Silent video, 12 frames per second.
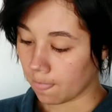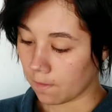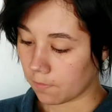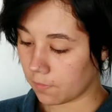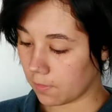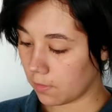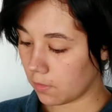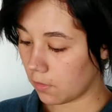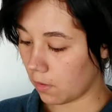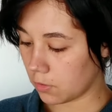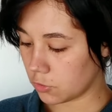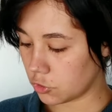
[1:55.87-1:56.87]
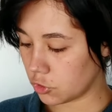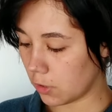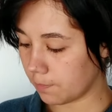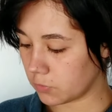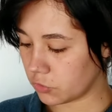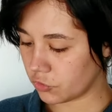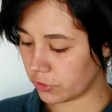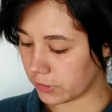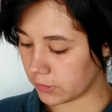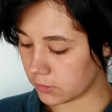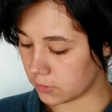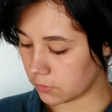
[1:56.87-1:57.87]
the chopped
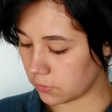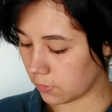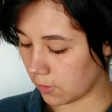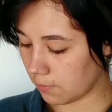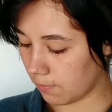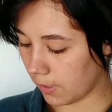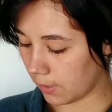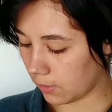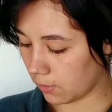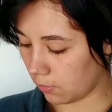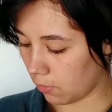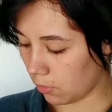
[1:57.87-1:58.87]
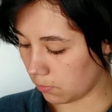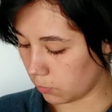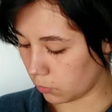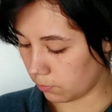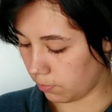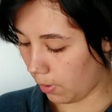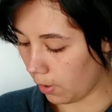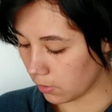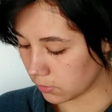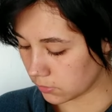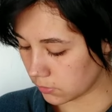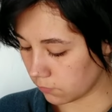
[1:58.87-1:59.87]
trees, you can make a cardboard
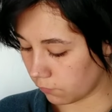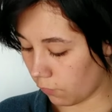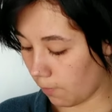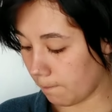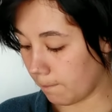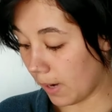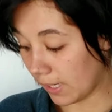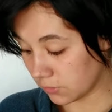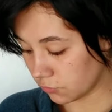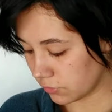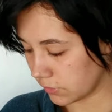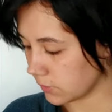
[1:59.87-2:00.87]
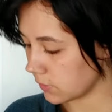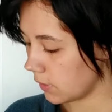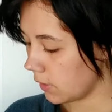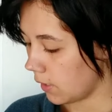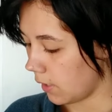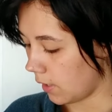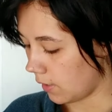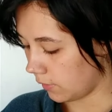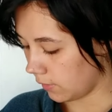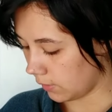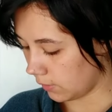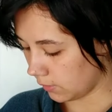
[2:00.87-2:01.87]
box from pine trees. And
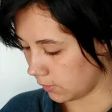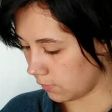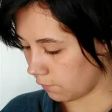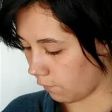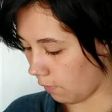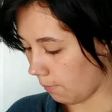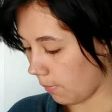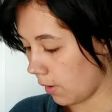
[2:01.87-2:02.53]
then here from